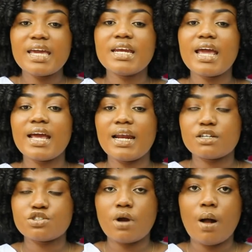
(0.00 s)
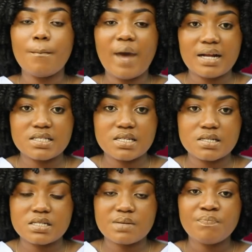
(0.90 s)
in electoral
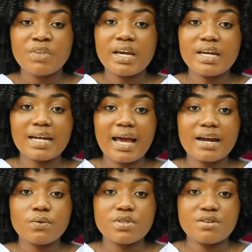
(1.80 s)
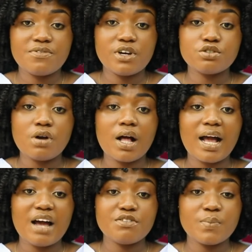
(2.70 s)
matters. In line with the federal
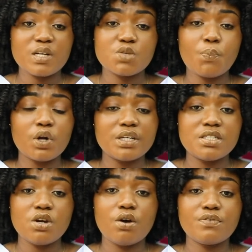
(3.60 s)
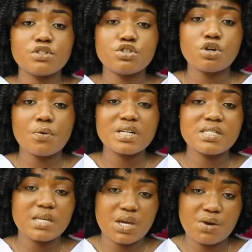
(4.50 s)
government's policy of ensuring
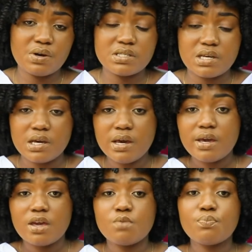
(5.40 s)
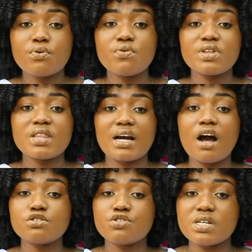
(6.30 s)
security, improving the
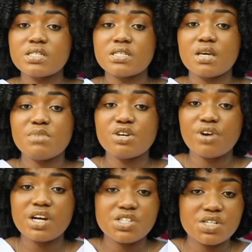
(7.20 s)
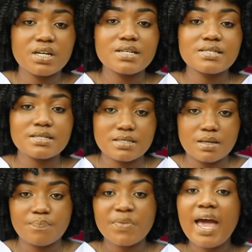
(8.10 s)
country's immigration
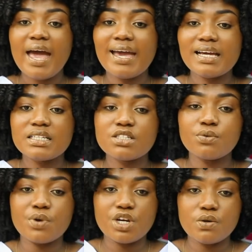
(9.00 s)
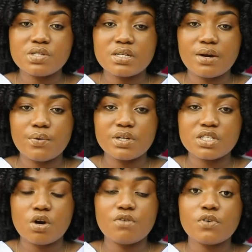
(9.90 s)
system, and reducing the
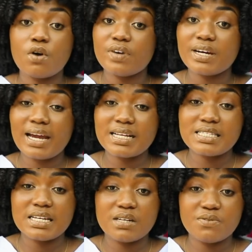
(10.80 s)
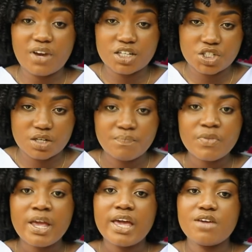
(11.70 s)
risk of COVID-19 infection,
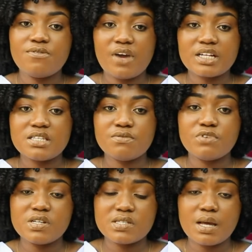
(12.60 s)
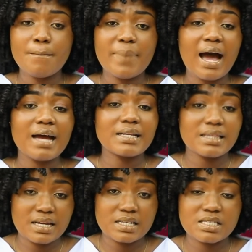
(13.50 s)
effective December
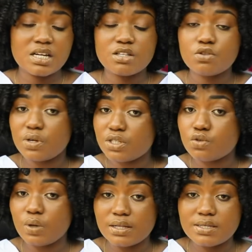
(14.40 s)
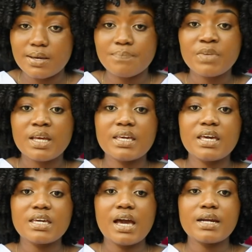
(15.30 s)
13, 2020,
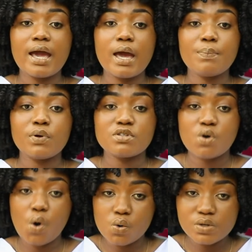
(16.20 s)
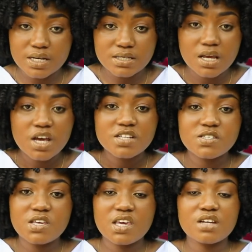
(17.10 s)
Kenyan airport holders
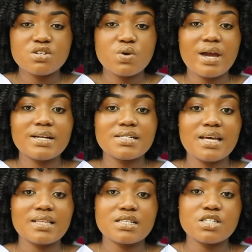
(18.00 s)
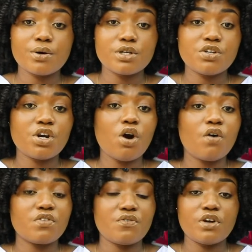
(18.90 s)
seeking to enter the territory
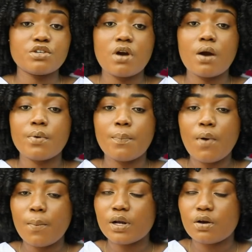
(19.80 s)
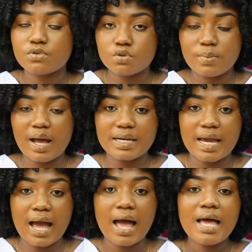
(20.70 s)
of the Federal Republic of
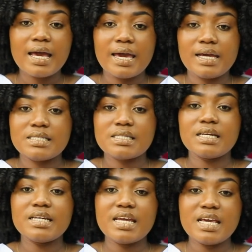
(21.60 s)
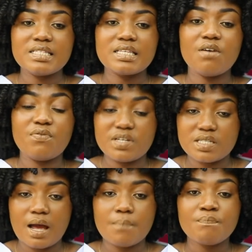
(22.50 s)
Somalia, it needs a
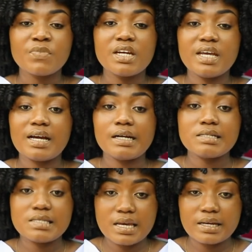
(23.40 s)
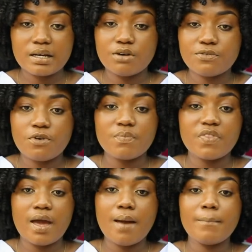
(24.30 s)
visa they can take from
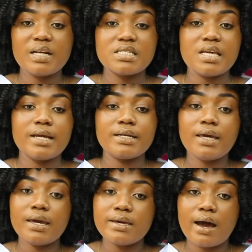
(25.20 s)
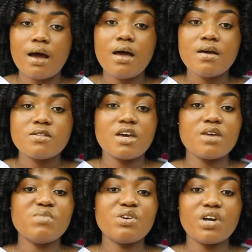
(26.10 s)
the embassy in Kenya, the
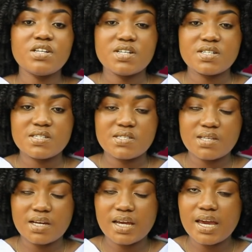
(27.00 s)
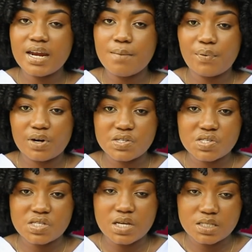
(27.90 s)
immigration said in a press
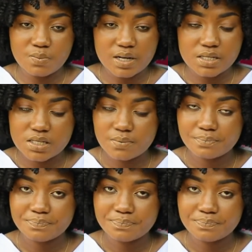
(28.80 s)
statement.